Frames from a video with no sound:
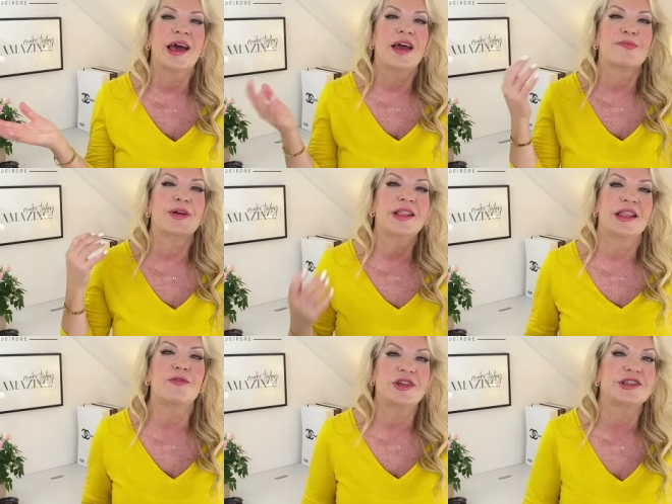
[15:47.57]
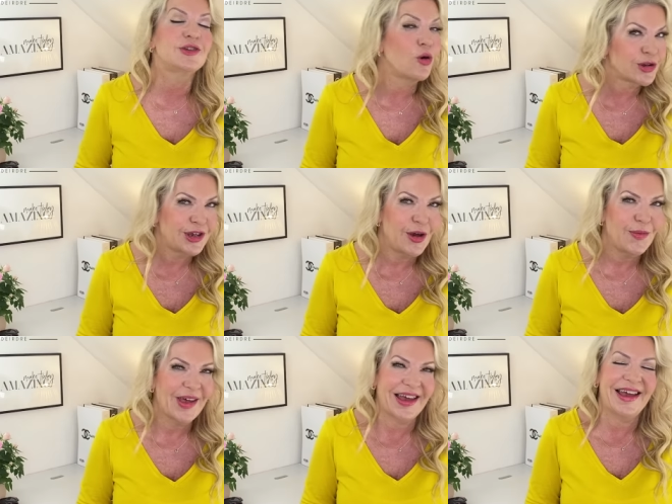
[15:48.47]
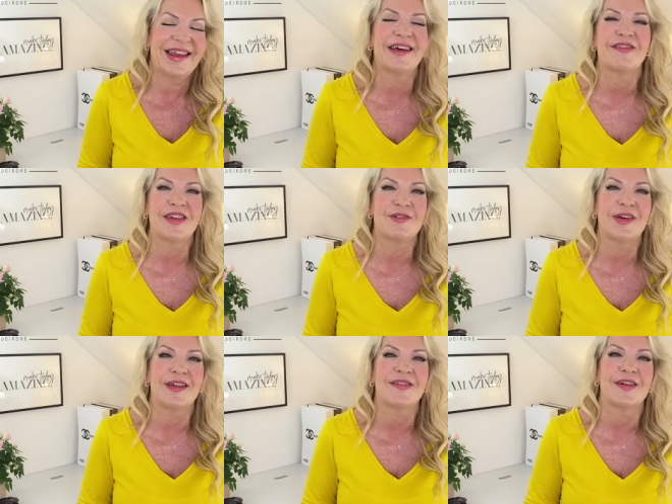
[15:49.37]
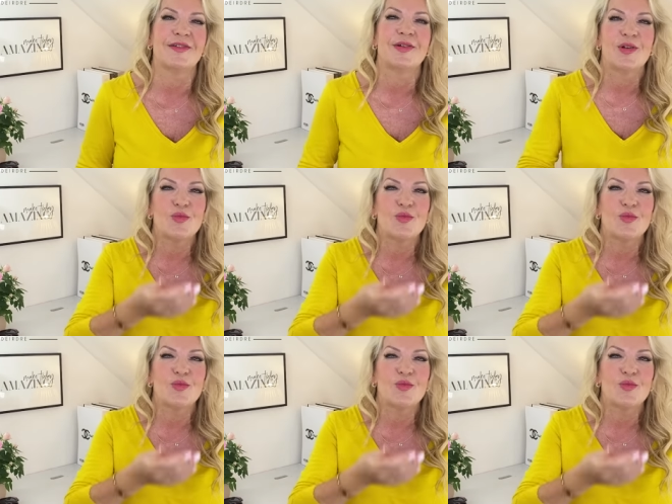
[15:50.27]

It's been lovely to talk to you, and I'll see you really soon.